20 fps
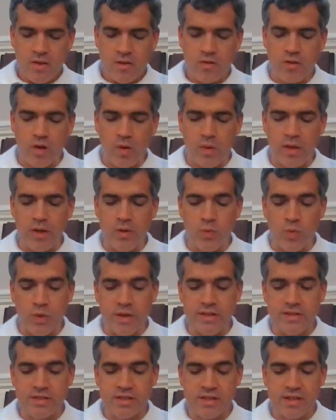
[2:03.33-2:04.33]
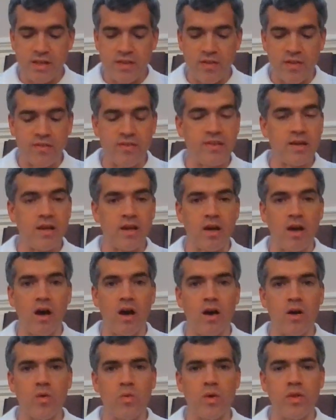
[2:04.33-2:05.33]
So he reasoned in the
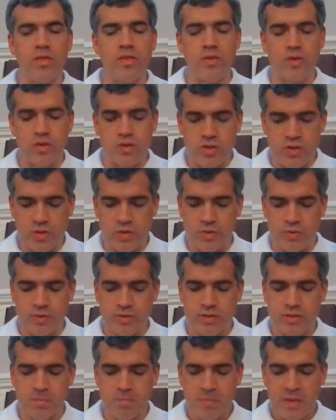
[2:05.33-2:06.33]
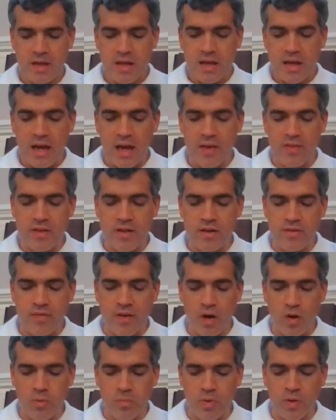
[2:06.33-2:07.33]
synagogue with the Jews and the
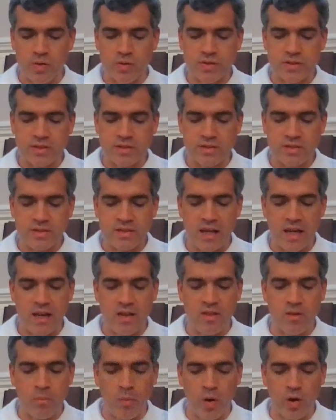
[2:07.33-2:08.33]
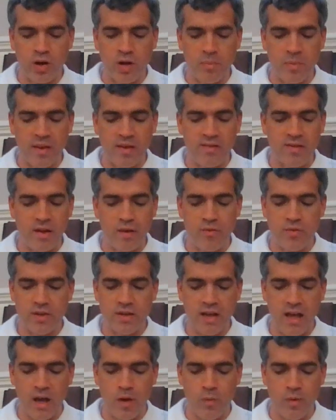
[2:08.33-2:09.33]
devout persons, and in the marketplace
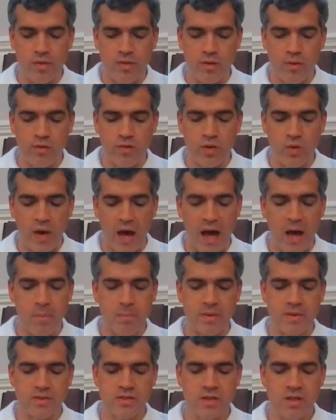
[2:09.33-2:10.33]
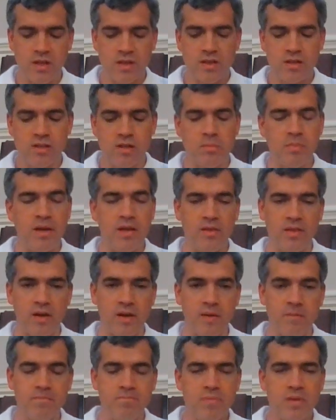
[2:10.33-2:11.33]
every day with those who happened to be
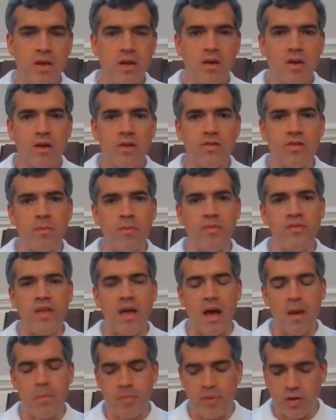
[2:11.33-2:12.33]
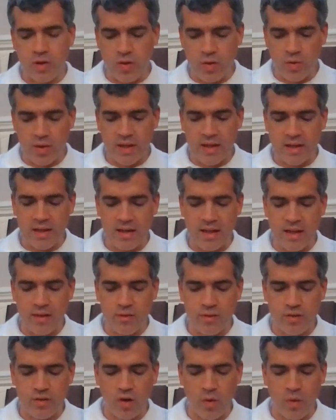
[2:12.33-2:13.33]
there. Some of the Epicurean
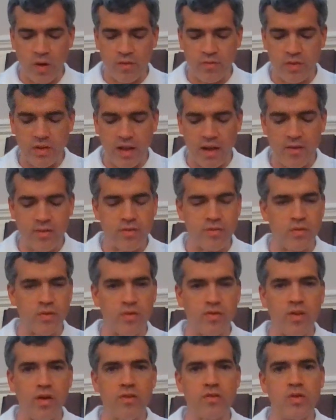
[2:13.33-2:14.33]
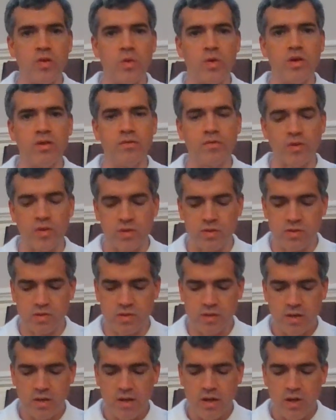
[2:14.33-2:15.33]
and Stoic philosophers also
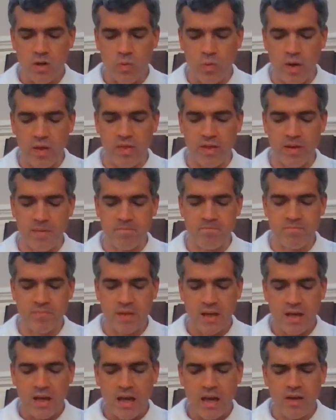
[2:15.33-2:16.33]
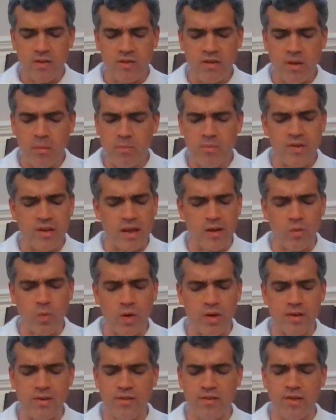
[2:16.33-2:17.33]
conversed with him, and some said,
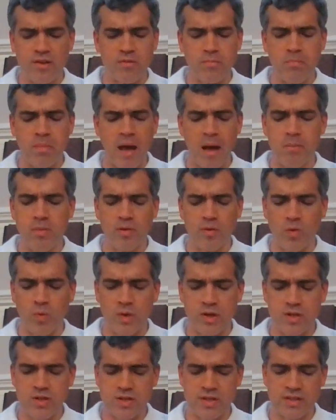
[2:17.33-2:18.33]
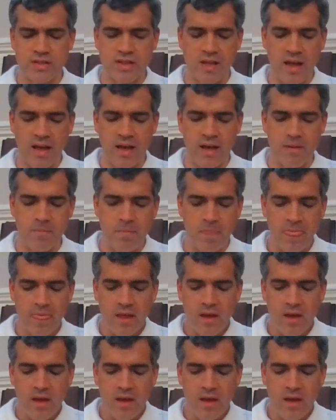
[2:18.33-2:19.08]
"What does this babbler wish to say?"